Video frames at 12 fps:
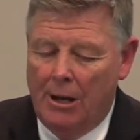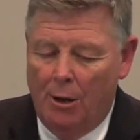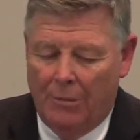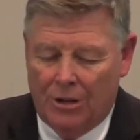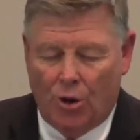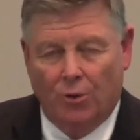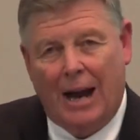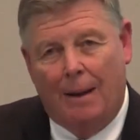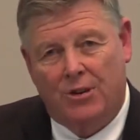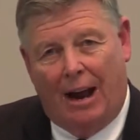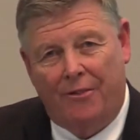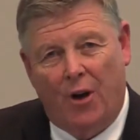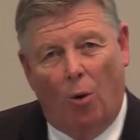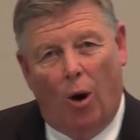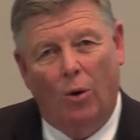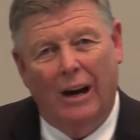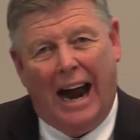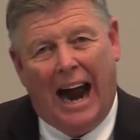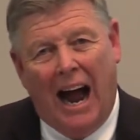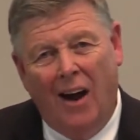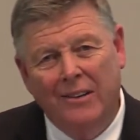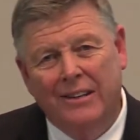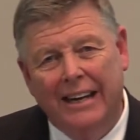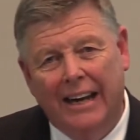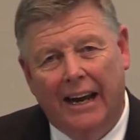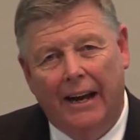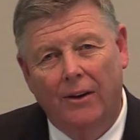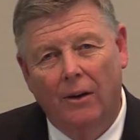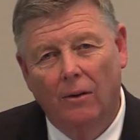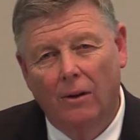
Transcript: But sometimes I thought, well, how did,